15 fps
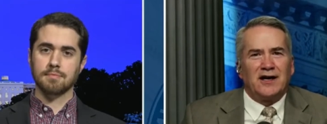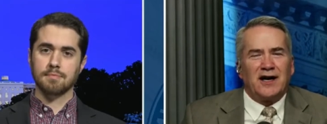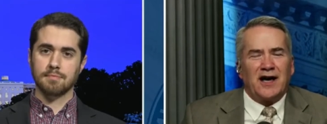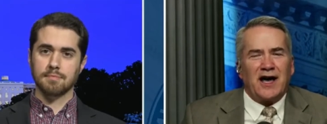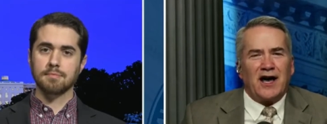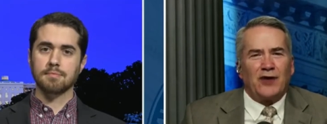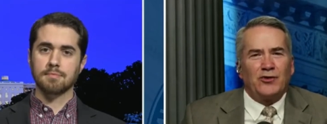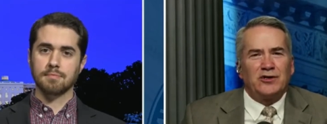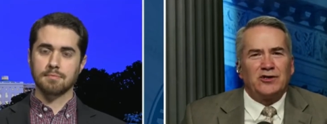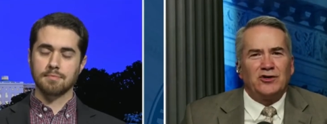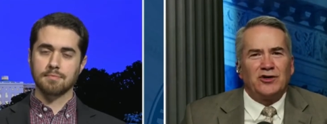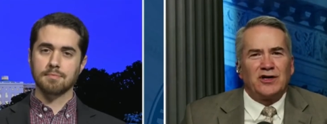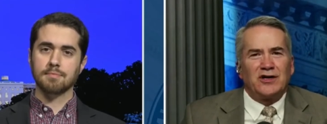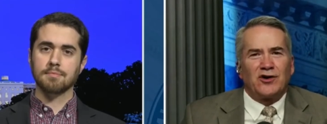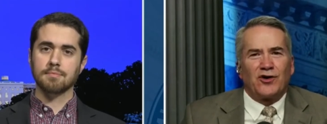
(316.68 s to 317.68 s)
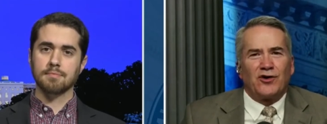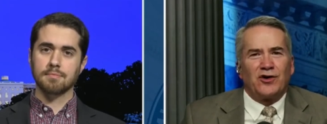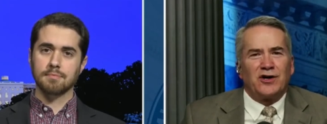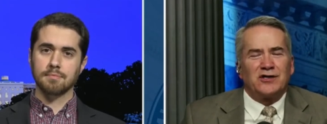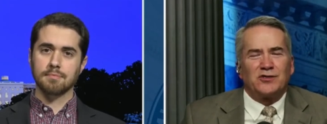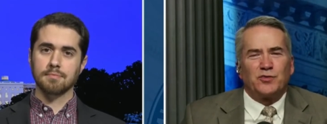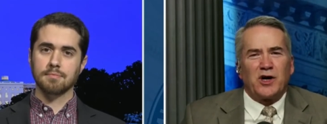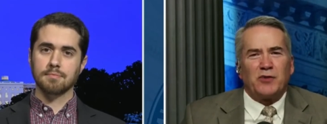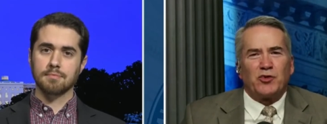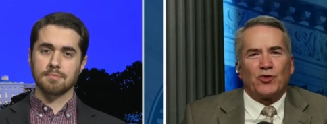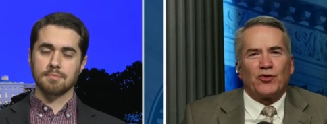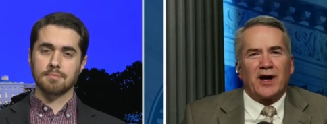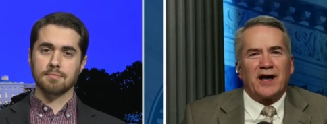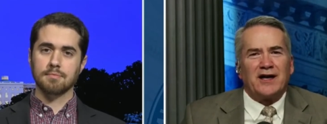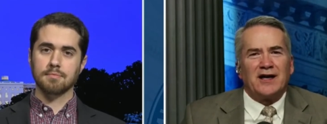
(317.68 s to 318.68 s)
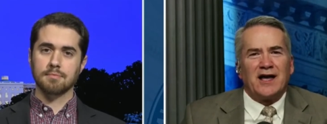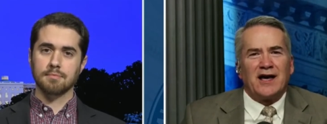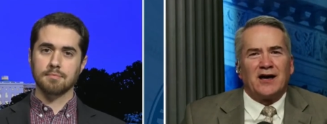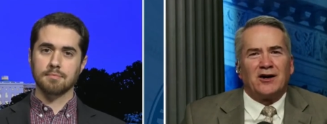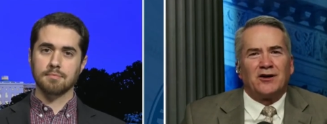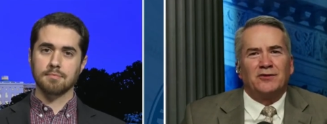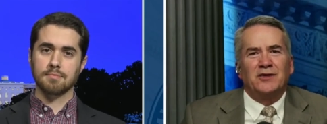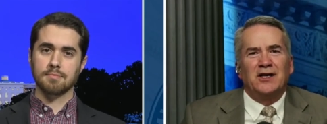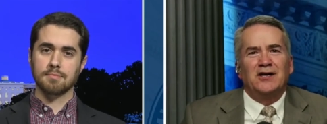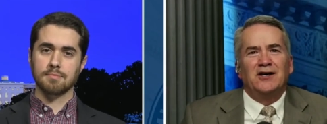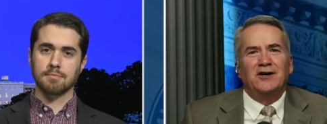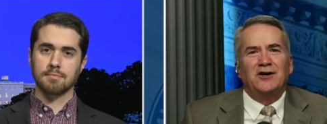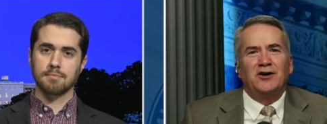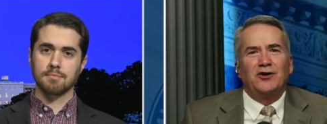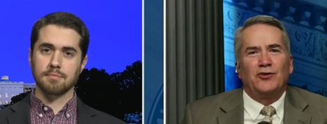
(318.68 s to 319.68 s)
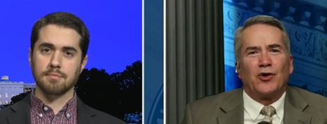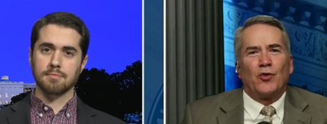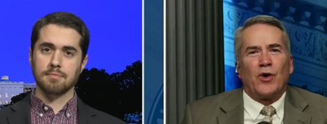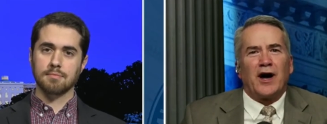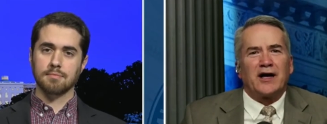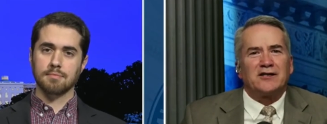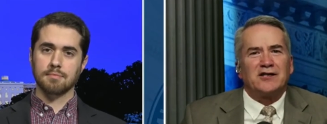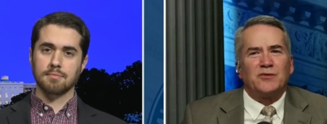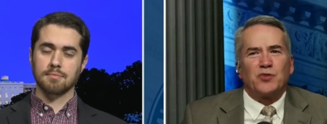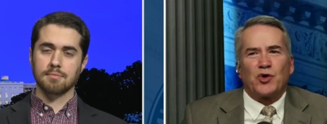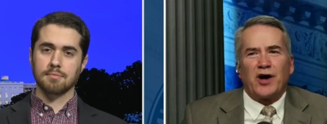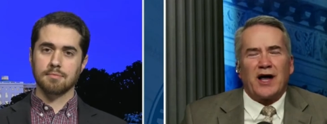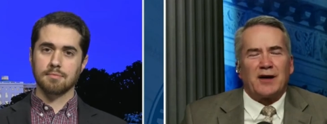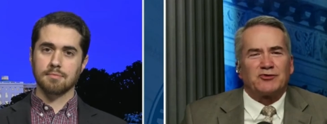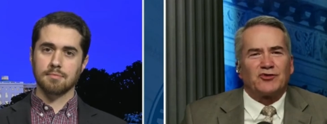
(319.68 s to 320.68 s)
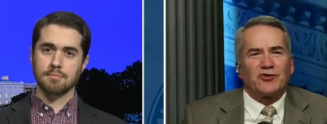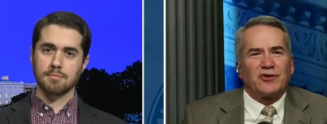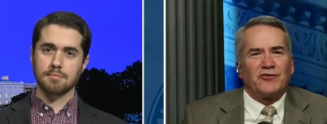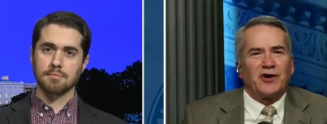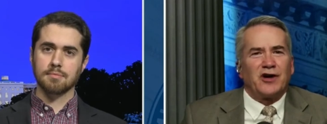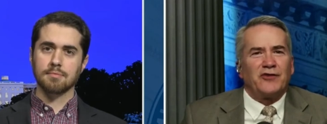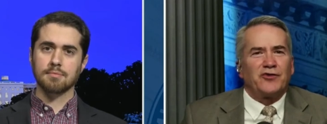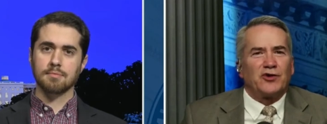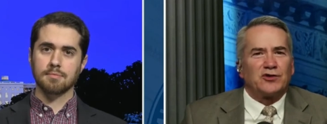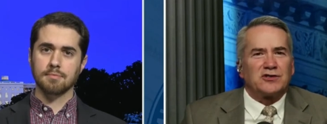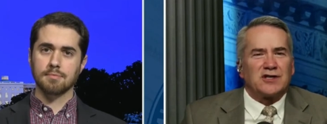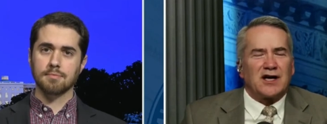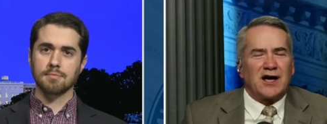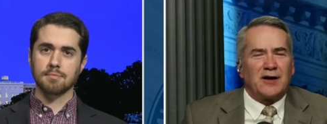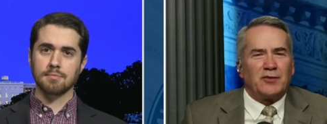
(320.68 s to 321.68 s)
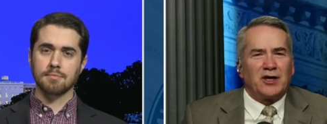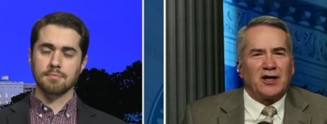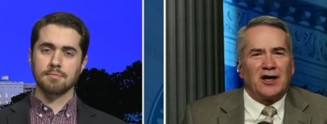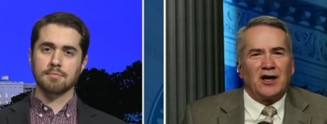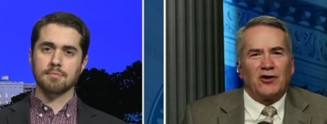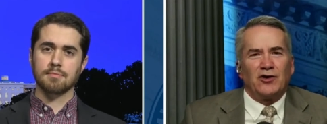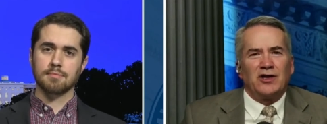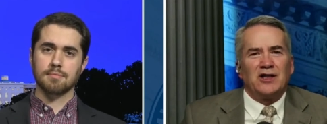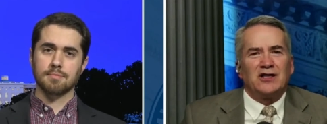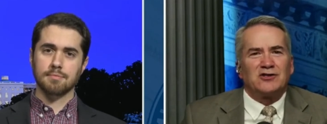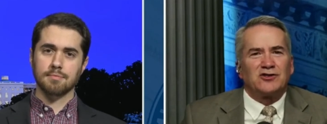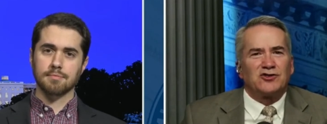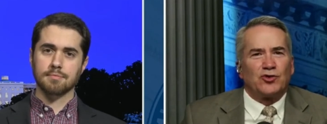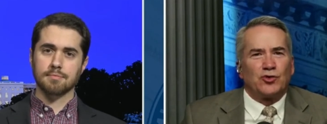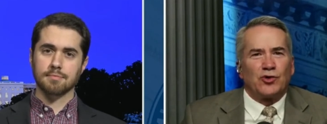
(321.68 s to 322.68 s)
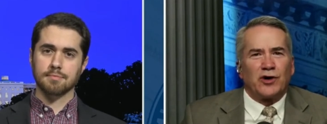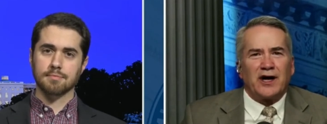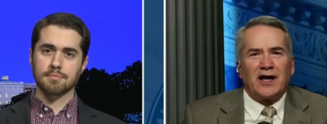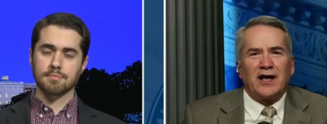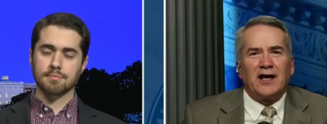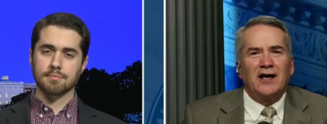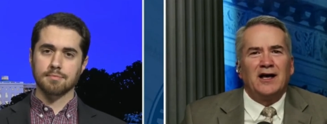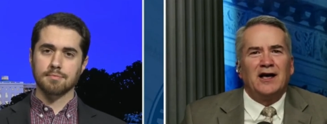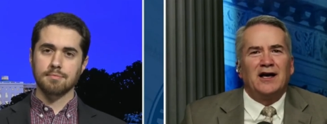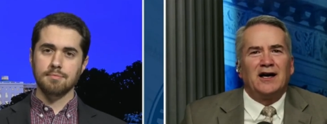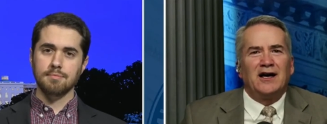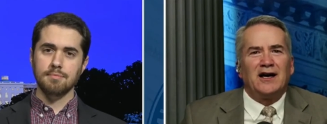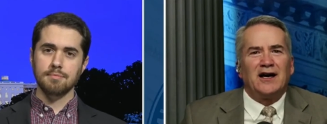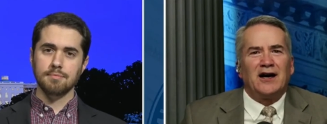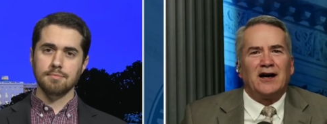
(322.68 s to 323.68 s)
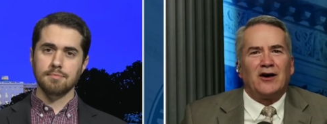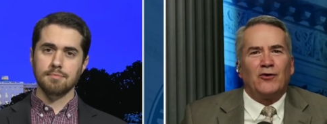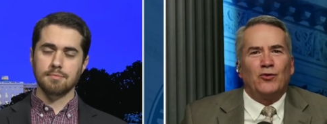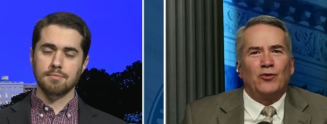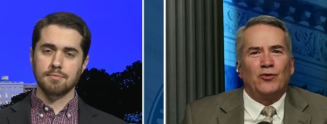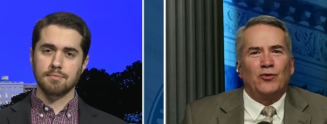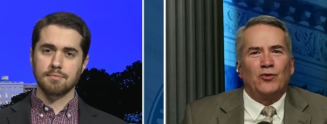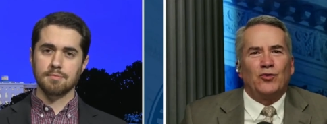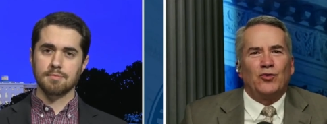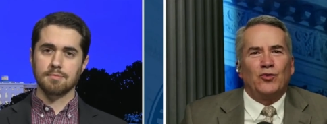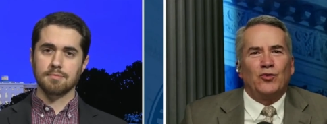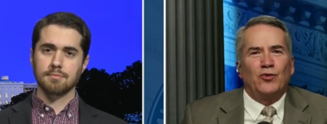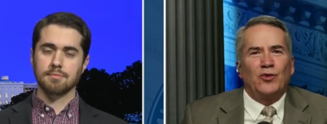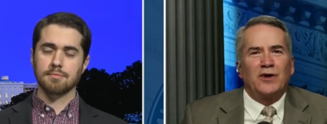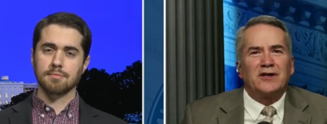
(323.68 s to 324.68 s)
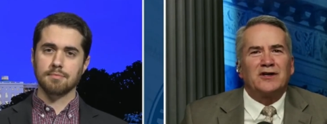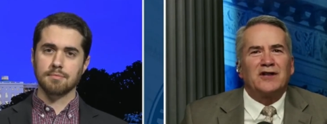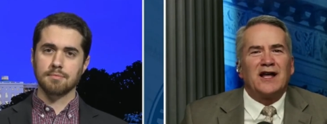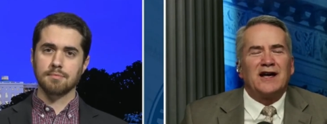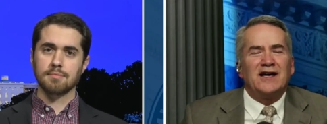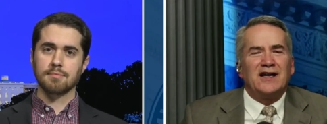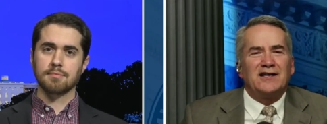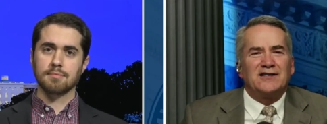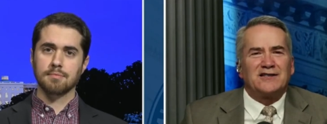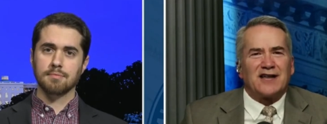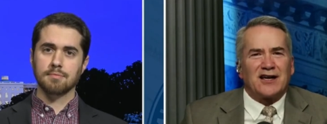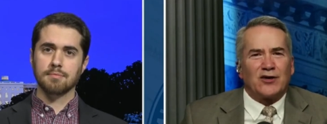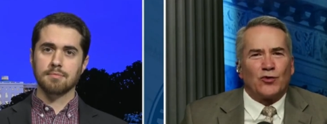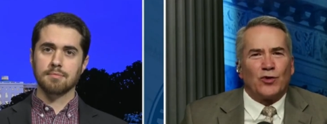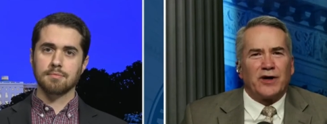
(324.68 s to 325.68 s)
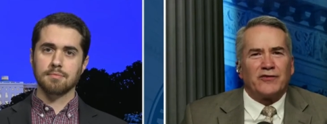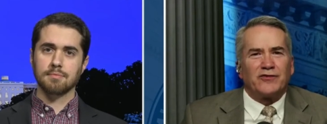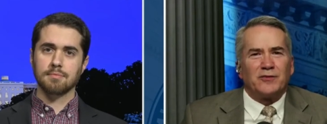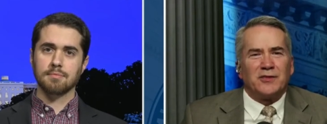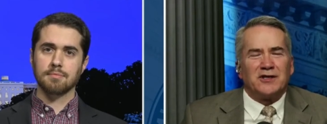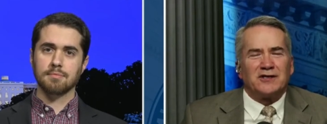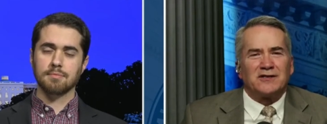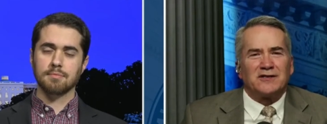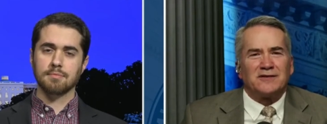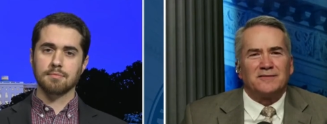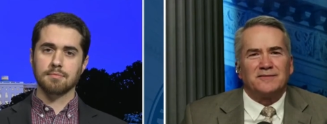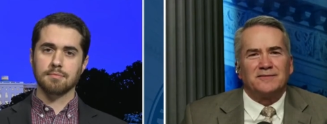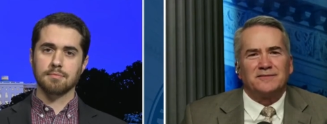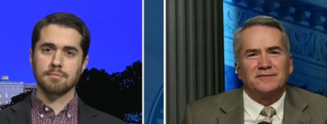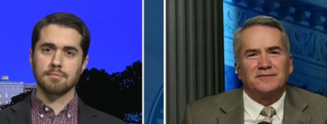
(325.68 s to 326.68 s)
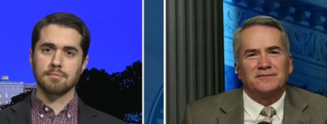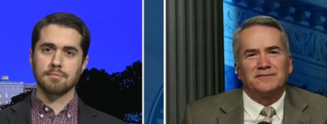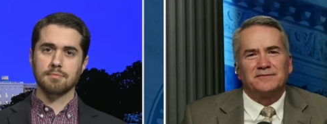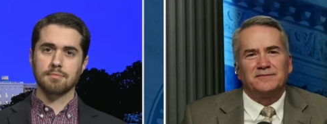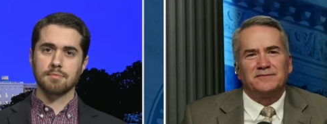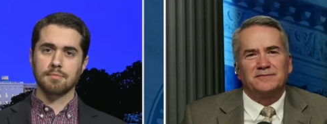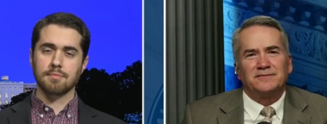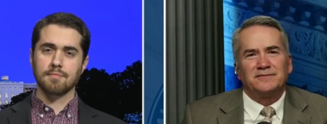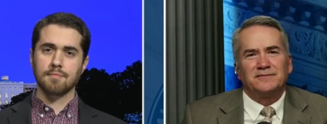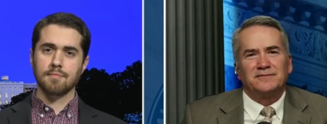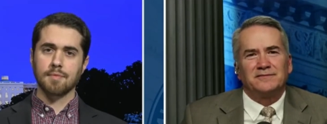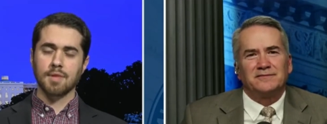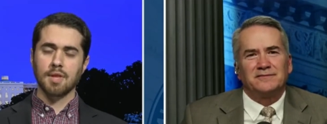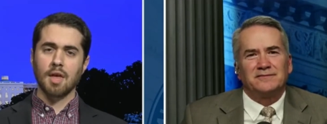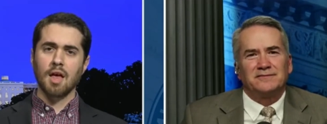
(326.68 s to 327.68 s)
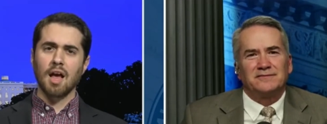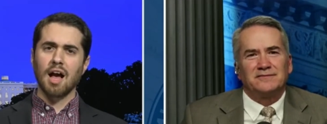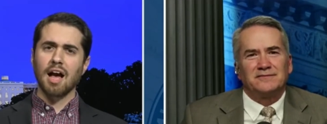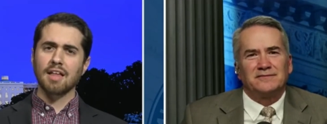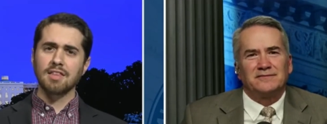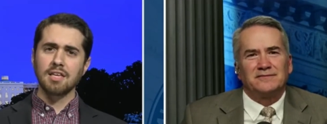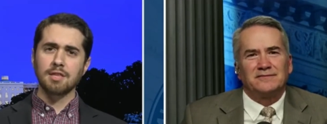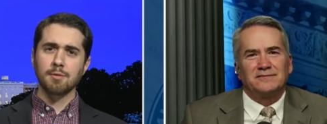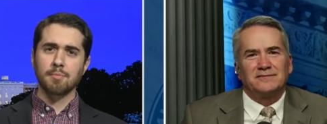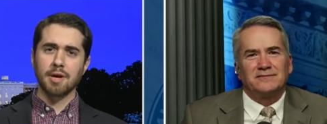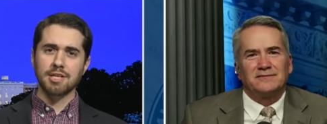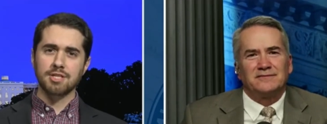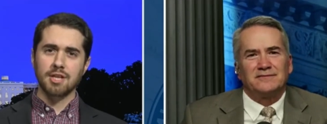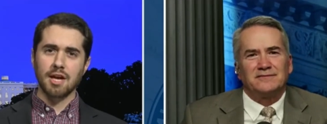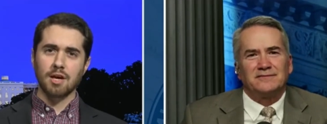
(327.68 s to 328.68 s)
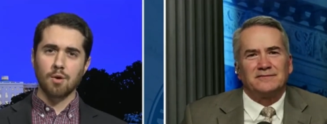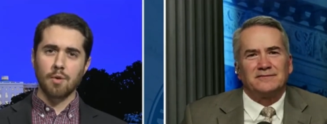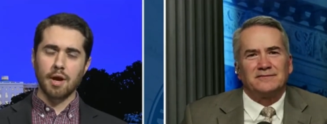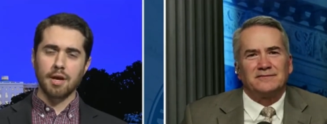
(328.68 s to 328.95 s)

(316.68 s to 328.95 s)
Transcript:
Speaker 1: Uh, how would you encourage people right now who are watching perhaps for the very first time and hearing this story, uh, what do they need to take away from this?
Speaker 2: I think the best takeaway